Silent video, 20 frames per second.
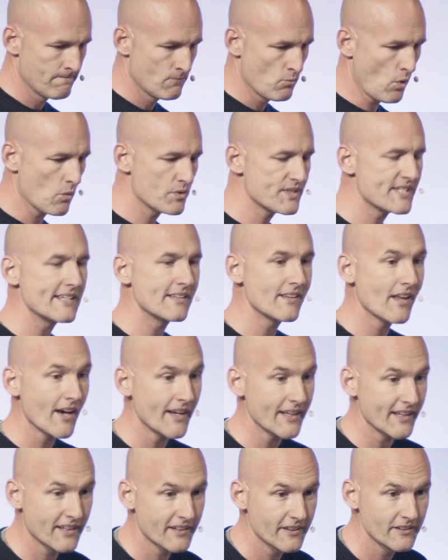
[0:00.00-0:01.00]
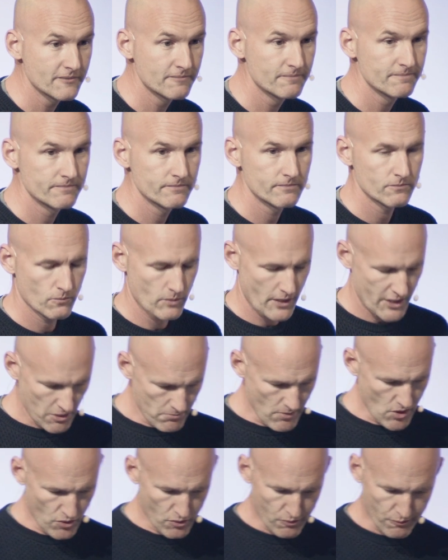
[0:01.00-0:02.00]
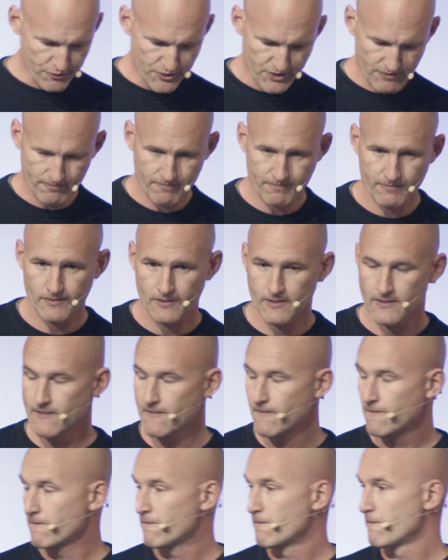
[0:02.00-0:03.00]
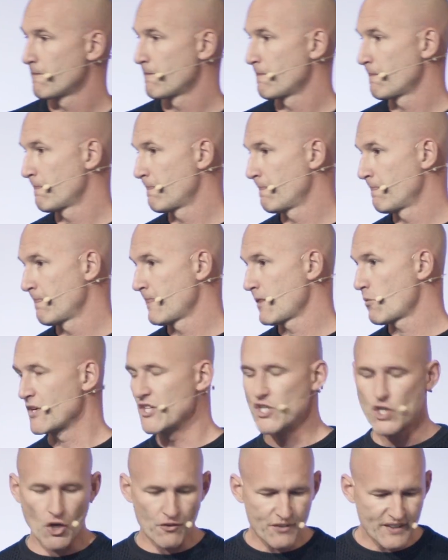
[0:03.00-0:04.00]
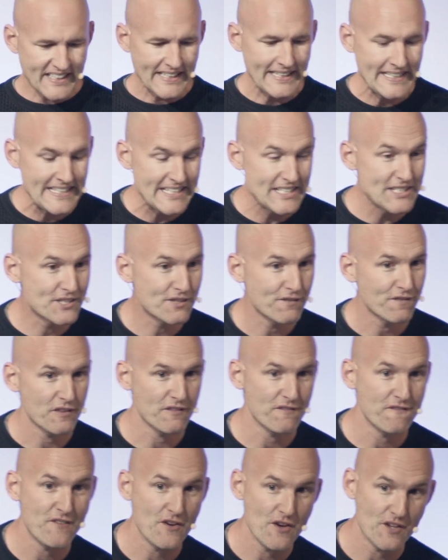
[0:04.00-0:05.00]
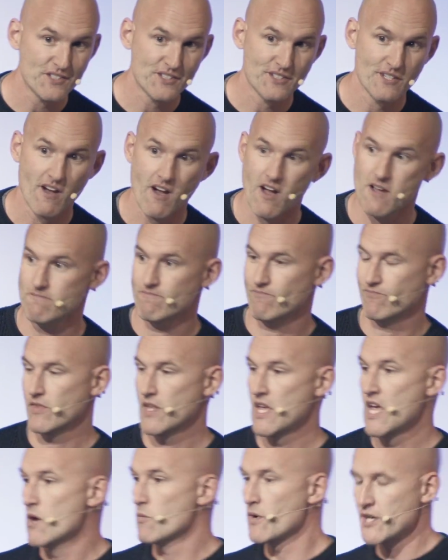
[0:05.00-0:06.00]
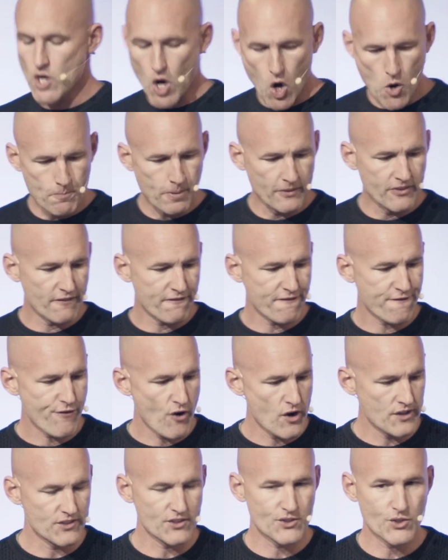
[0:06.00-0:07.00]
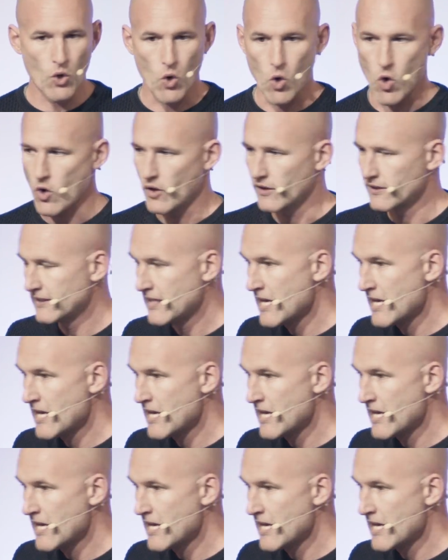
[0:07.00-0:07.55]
What was it like when you moved? When you got the keys for the first time? When you opened the front door?